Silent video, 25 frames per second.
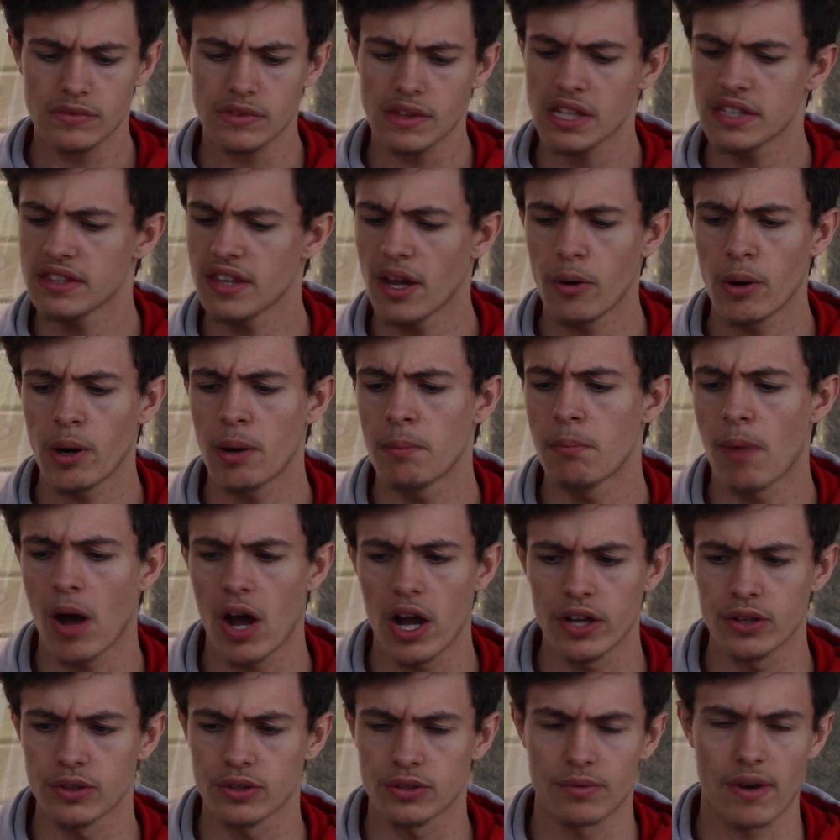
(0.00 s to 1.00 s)
There are
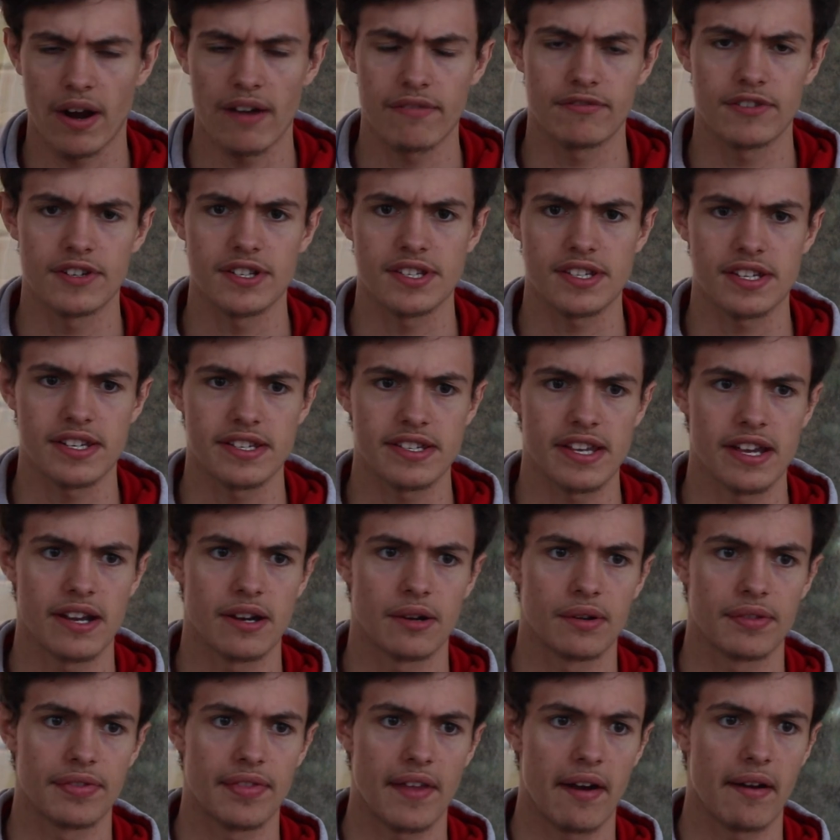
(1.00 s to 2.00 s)
mild references
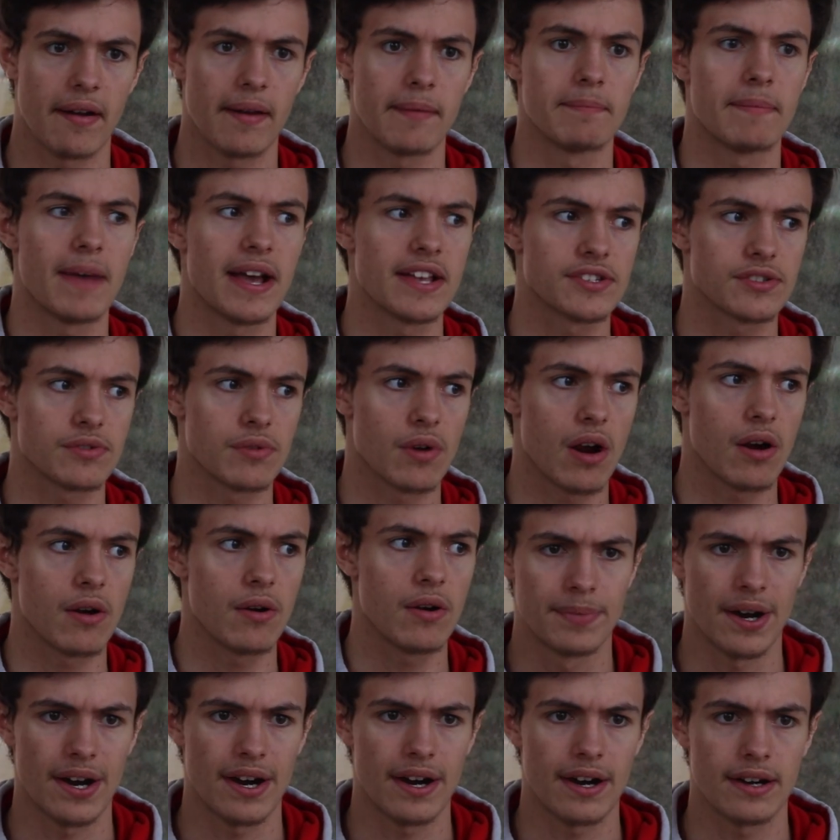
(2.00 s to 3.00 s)
here and there in Mesro,
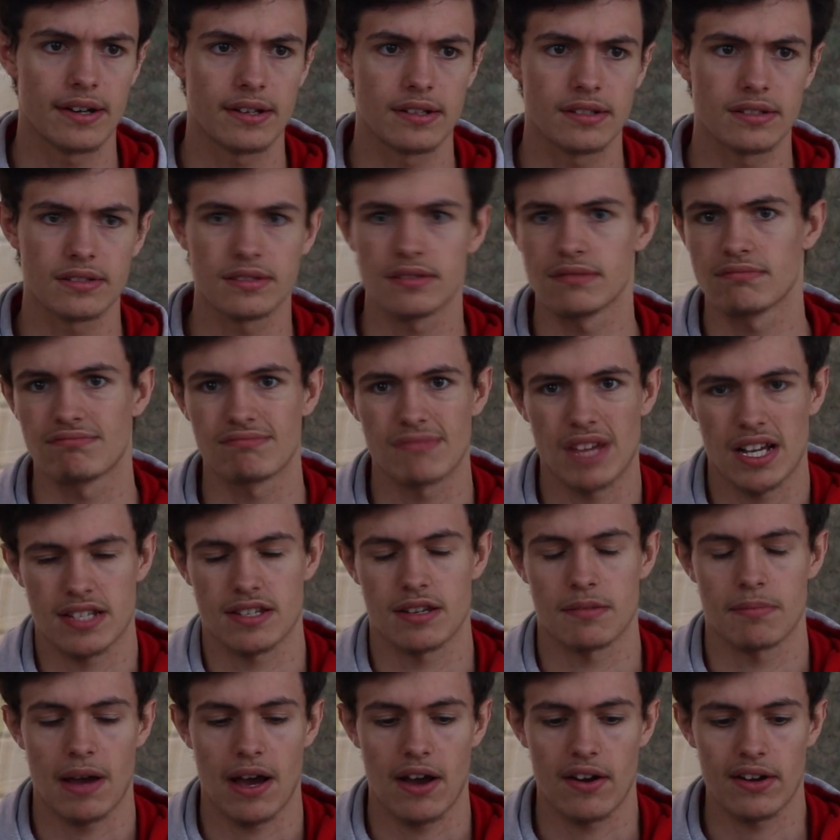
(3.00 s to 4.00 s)
but that's
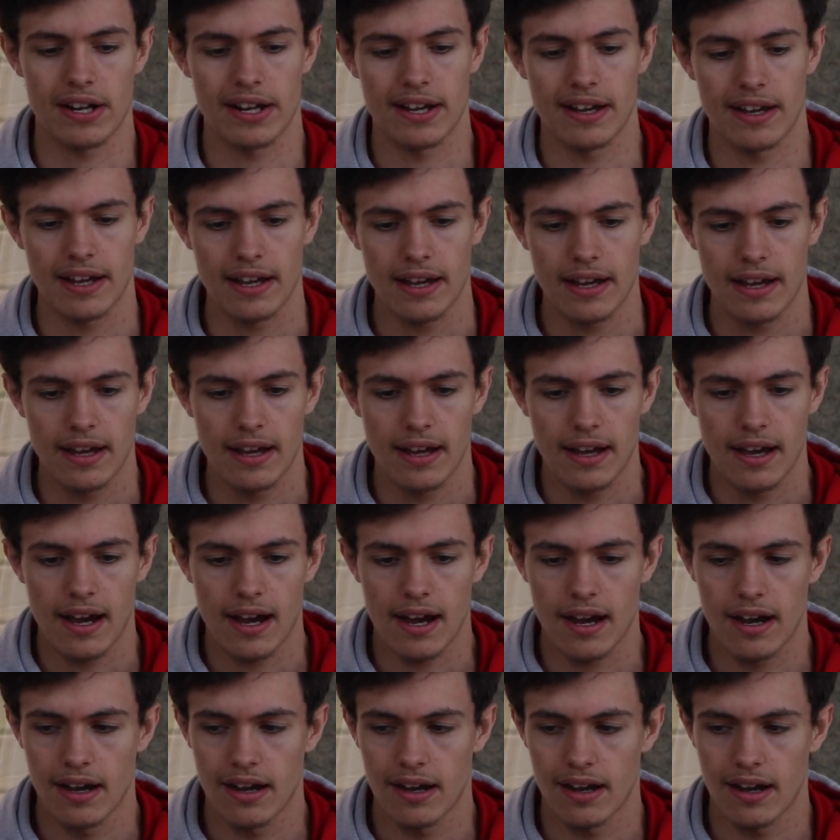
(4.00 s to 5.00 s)
about it.
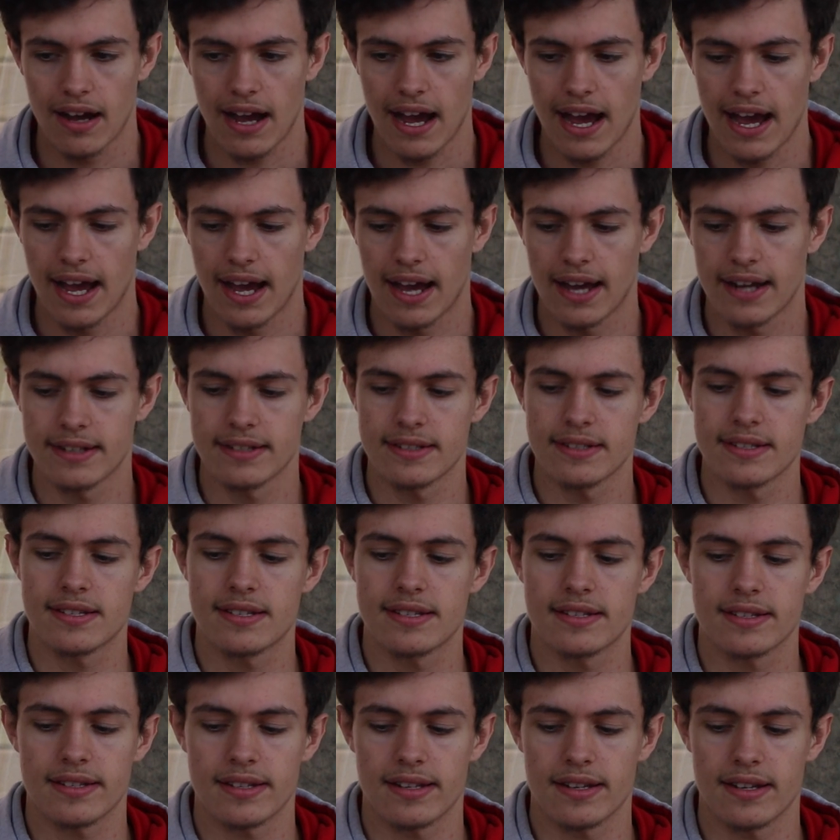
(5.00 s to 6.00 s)
And
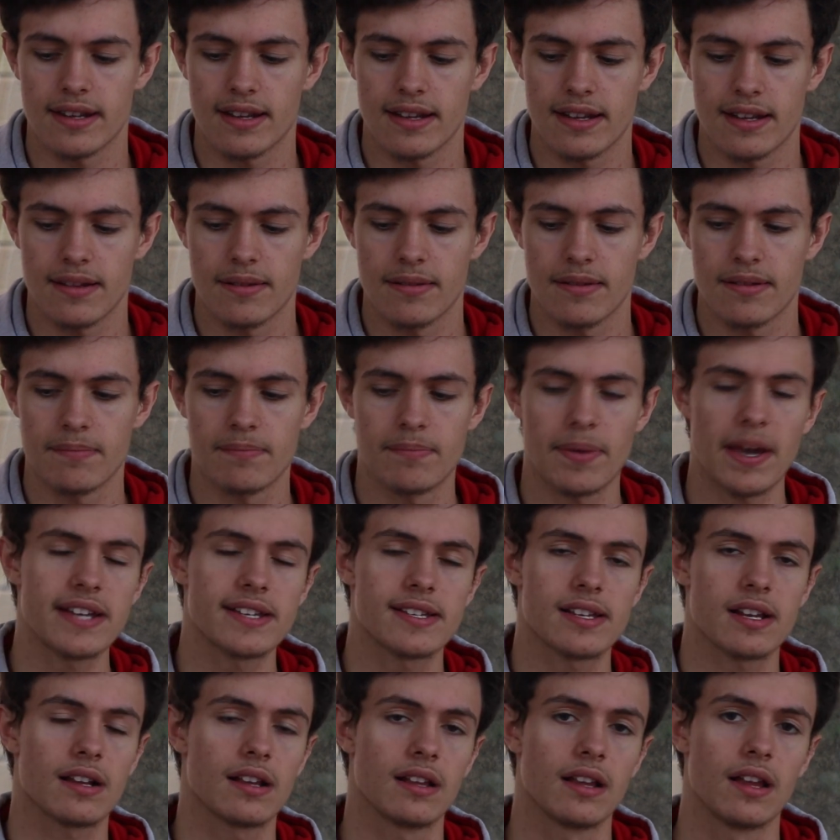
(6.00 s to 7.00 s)

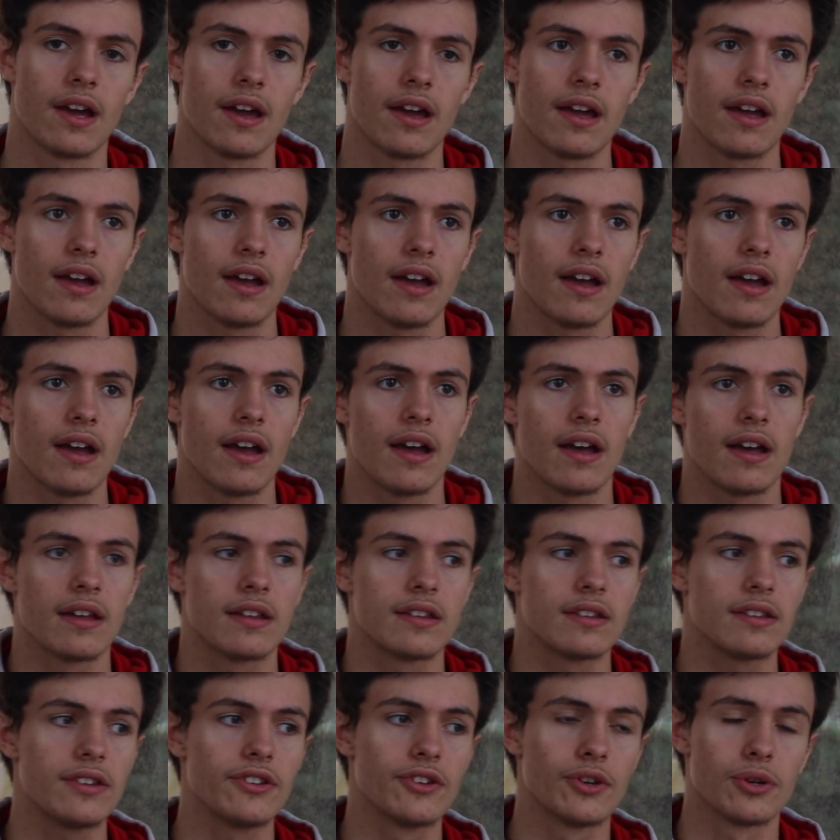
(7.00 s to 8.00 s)
basically,
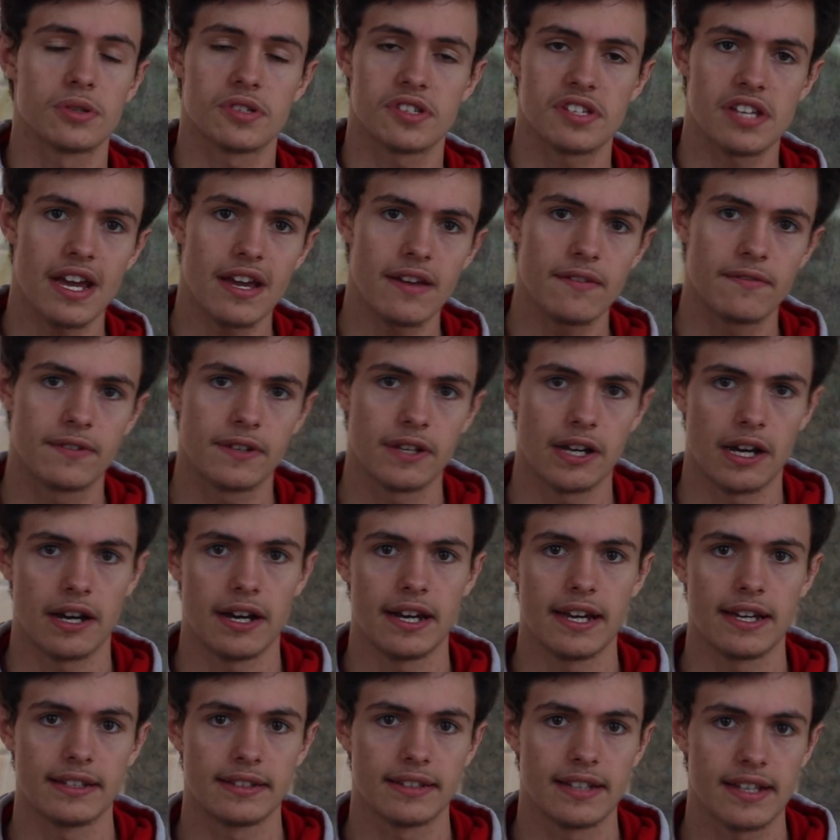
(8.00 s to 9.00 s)
your savior
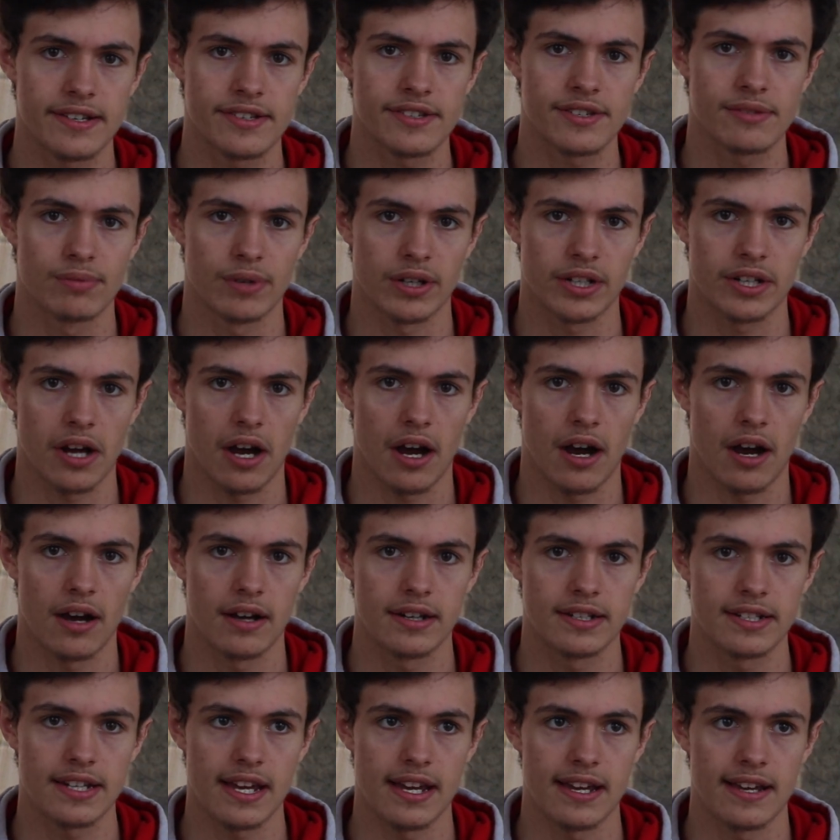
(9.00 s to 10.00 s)
in this
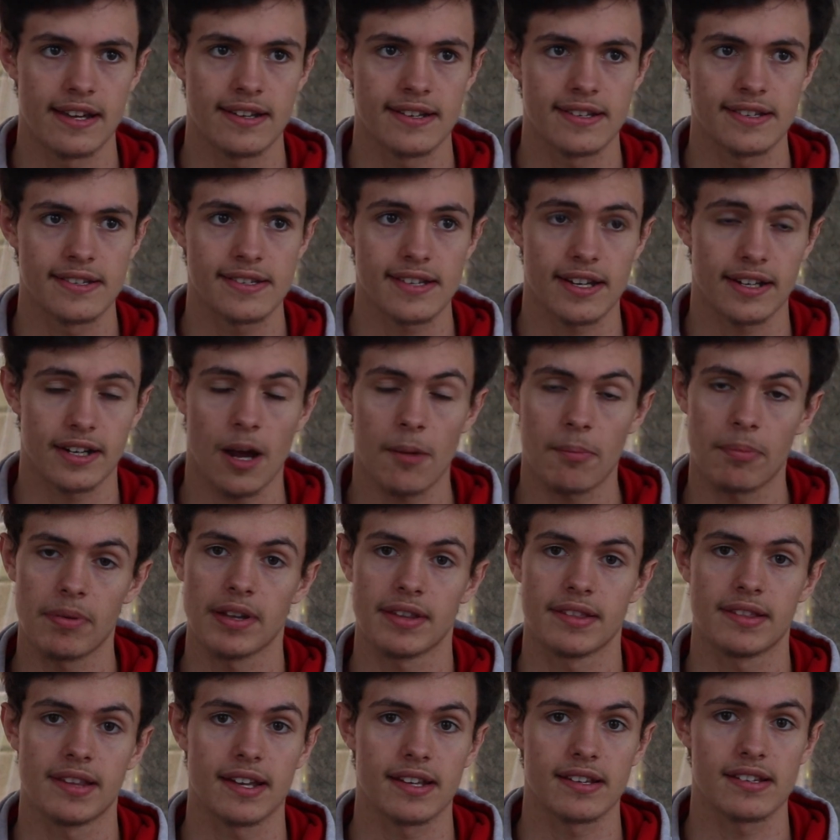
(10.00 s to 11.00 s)
regard is a couple
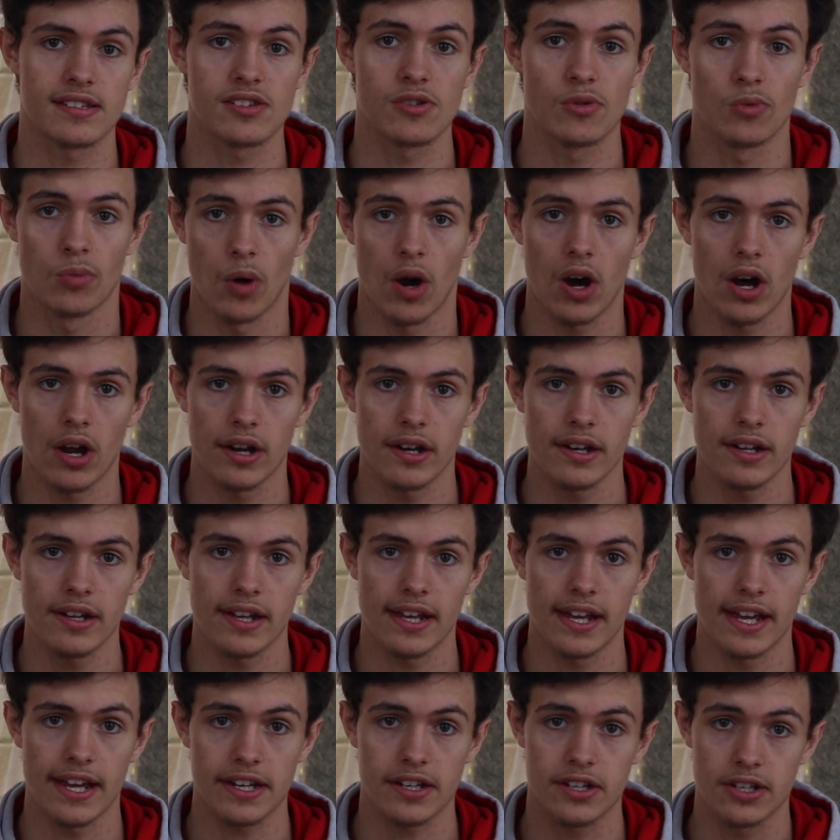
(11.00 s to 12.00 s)
of things. One,
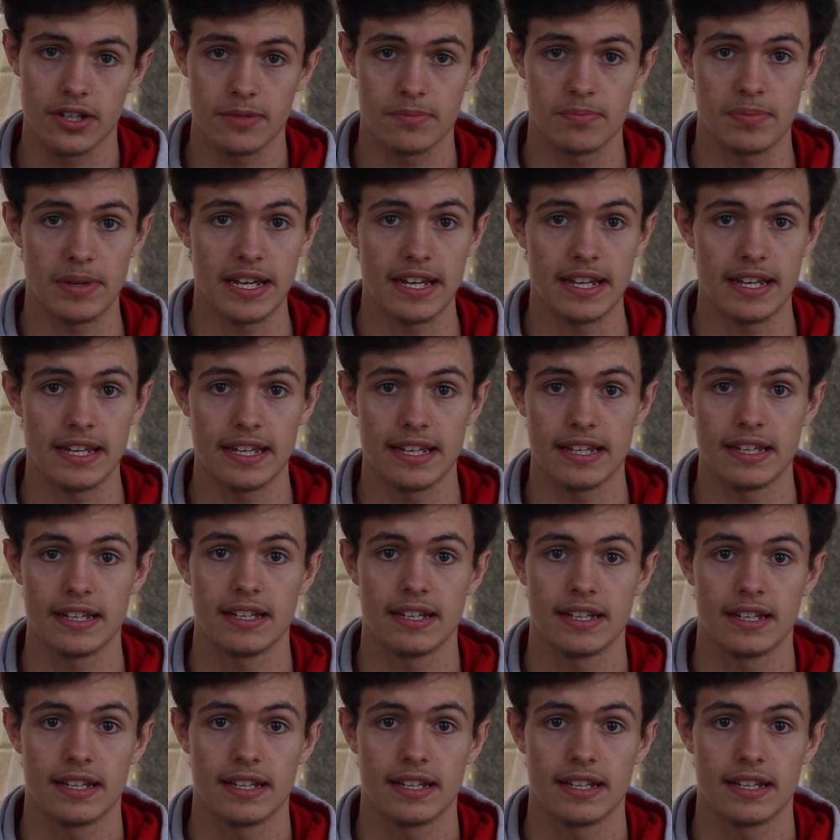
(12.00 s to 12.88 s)
it could be